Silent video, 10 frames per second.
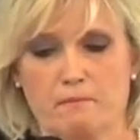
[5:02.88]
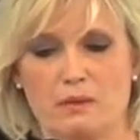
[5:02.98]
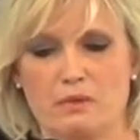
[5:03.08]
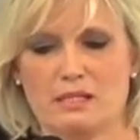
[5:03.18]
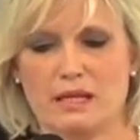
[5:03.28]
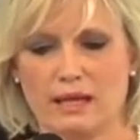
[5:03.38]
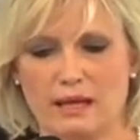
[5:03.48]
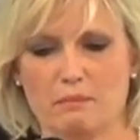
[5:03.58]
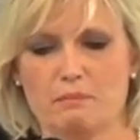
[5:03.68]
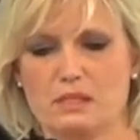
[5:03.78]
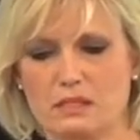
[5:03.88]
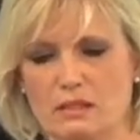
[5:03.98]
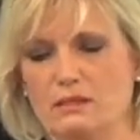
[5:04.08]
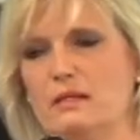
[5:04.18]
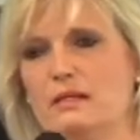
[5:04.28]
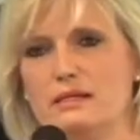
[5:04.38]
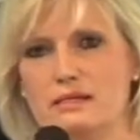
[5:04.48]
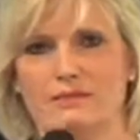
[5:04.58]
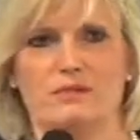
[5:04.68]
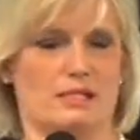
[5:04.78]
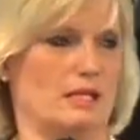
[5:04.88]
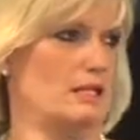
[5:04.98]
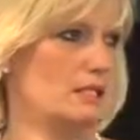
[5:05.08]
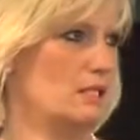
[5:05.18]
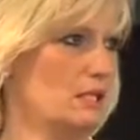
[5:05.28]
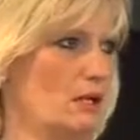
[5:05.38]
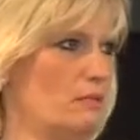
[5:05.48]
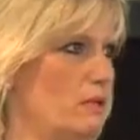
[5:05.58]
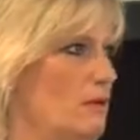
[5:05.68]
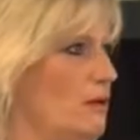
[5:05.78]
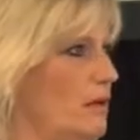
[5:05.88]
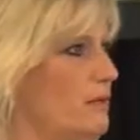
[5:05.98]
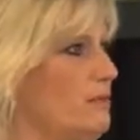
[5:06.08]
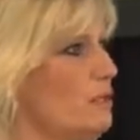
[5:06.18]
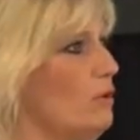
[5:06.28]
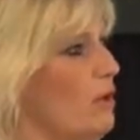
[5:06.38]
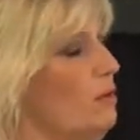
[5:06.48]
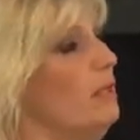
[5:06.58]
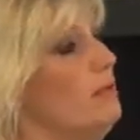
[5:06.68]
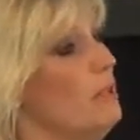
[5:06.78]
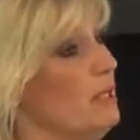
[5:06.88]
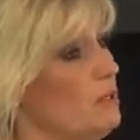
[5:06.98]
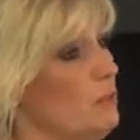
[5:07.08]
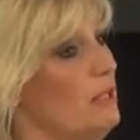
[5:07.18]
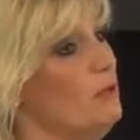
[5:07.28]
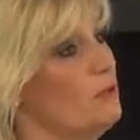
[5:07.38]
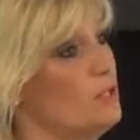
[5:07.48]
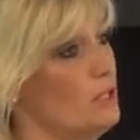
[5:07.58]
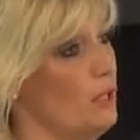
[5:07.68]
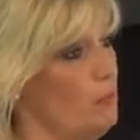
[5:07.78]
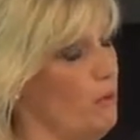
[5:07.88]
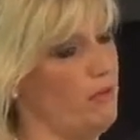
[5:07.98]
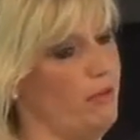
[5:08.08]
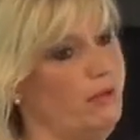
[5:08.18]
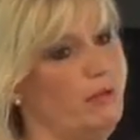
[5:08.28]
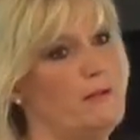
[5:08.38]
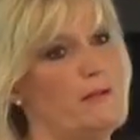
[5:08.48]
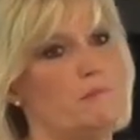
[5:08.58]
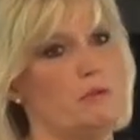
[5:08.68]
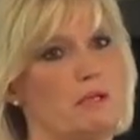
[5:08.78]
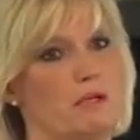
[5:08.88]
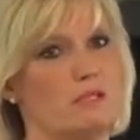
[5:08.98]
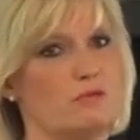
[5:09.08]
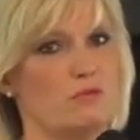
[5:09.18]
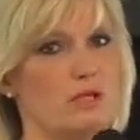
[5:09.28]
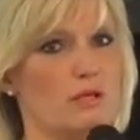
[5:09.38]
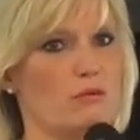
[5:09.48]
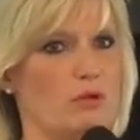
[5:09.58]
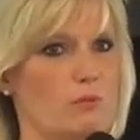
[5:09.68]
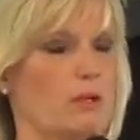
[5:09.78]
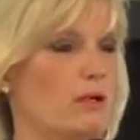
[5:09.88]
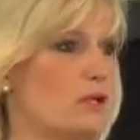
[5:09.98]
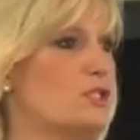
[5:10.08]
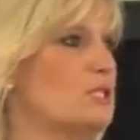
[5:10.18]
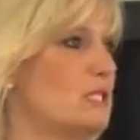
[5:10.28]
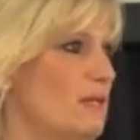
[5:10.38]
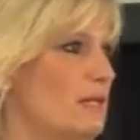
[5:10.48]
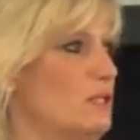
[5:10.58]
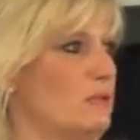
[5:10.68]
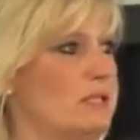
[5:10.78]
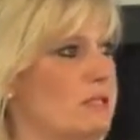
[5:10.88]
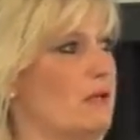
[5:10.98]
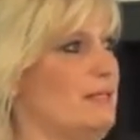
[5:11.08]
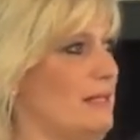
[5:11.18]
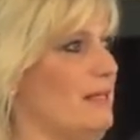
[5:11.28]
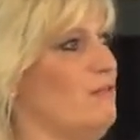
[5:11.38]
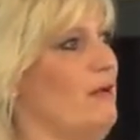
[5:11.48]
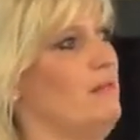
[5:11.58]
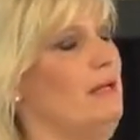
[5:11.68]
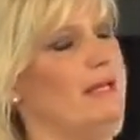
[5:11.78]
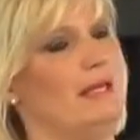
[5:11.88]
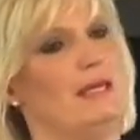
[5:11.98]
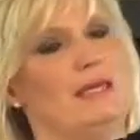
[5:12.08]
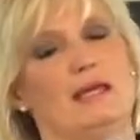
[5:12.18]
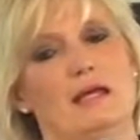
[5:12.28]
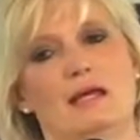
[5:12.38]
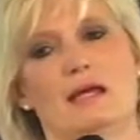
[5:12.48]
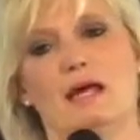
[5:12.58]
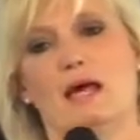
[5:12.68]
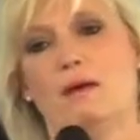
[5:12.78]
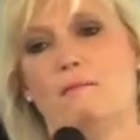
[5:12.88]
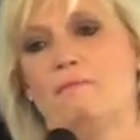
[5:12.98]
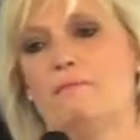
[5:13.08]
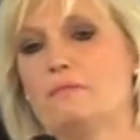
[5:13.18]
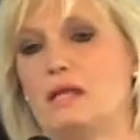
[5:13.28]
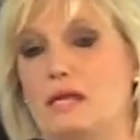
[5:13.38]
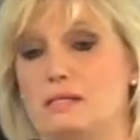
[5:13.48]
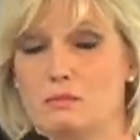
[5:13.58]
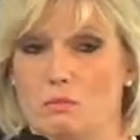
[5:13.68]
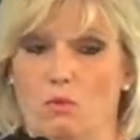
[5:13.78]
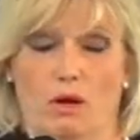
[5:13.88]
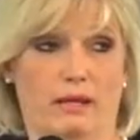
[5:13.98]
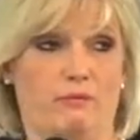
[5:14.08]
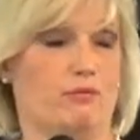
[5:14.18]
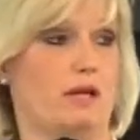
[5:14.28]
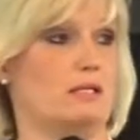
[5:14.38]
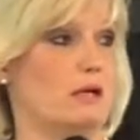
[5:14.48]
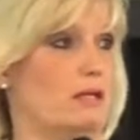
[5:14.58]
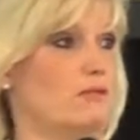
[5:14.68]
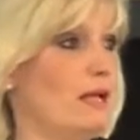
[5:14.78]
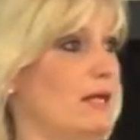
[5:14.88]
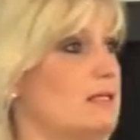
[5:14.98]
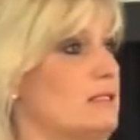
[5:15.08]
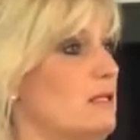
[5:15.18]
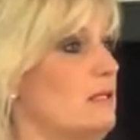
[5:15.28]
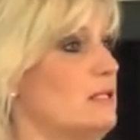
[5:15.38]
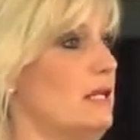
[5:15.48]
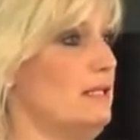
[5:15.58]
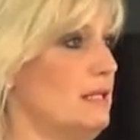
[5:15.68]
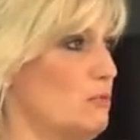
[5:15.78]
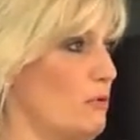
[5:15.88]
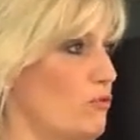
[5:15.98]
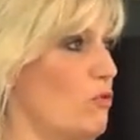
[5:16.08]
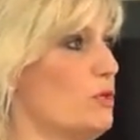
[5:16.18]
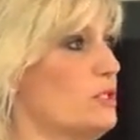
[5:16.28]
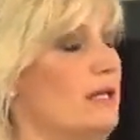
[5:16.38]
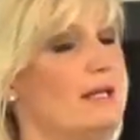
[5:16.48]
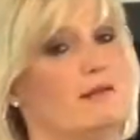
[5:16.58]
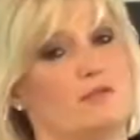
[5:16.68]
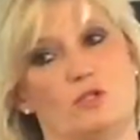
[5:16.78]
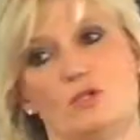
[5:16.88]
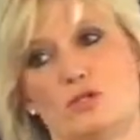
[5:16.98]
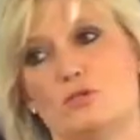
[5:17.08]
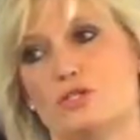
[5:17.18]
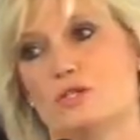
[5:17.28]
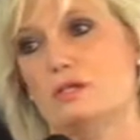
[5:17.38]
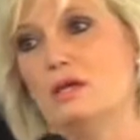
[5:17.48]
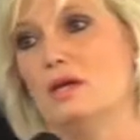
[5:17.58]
It was an absolutely devastating time in our lives, not only because we'd lost a brother, but because of the repercussions of that suicide in the family. His wife had died of cancer 10 years before, so he left two children